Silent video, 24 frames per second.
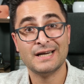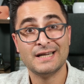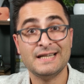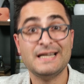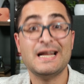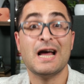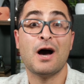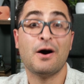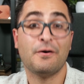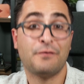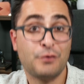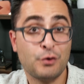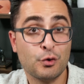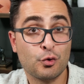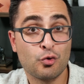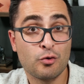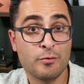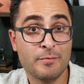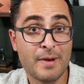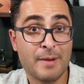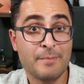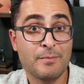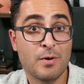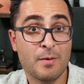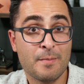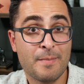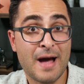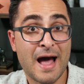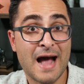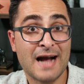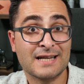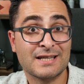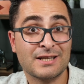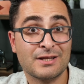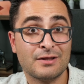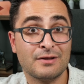Now, if you remember
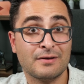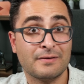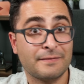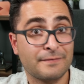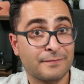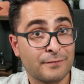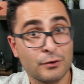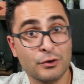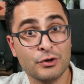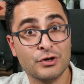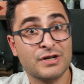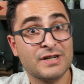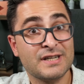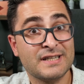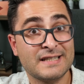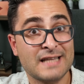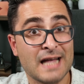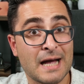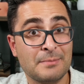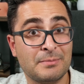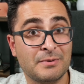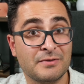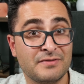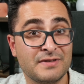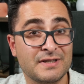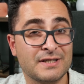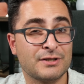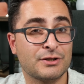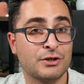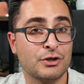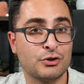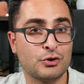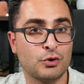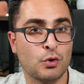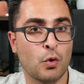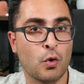back to the first step of this
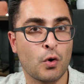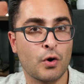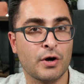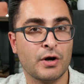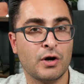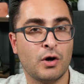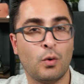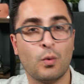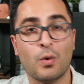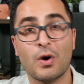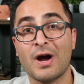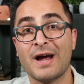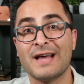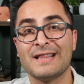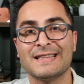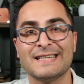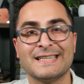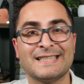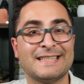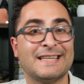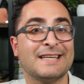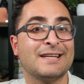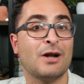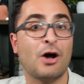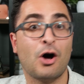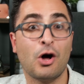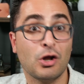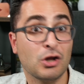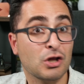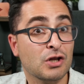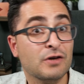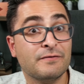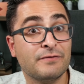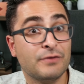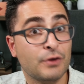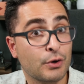tutorial where I listed all
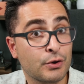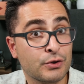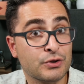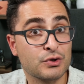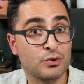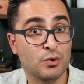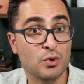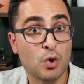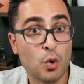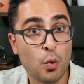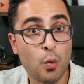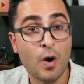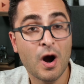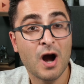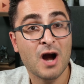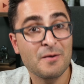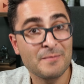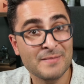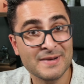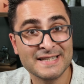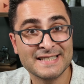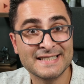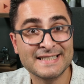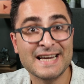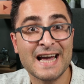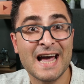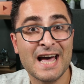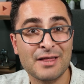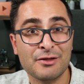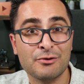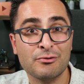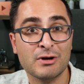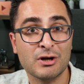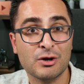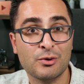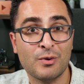of those requirements
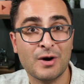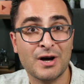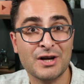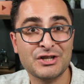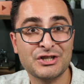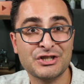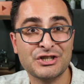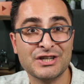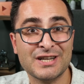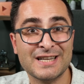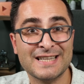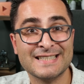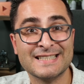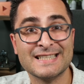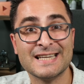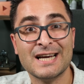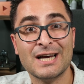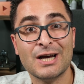gathering questions,